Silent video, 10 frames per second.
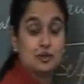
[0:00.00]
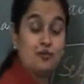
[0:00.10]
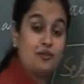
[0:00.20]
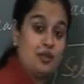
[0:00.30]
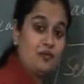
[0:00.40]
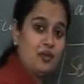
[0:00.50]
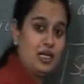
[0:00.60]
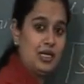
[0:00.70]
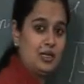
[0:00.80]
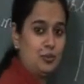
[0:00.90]
So
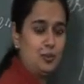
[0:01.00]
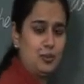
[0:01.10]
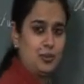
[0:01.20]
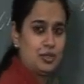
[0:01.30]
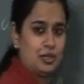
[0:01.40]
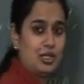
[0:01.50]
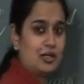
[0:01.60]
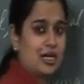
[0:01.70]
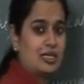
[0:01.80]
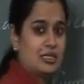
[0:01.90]
fulfilling both
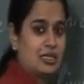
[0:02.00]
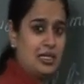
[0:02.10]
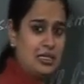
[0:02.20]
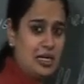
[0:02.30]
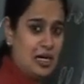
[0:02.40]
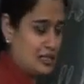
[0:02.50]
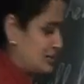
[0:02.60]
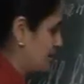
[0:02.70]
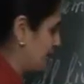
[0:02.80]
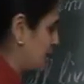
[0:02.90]
the criteria,
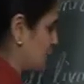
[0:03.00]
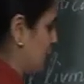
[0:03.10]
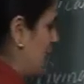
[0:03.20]
that's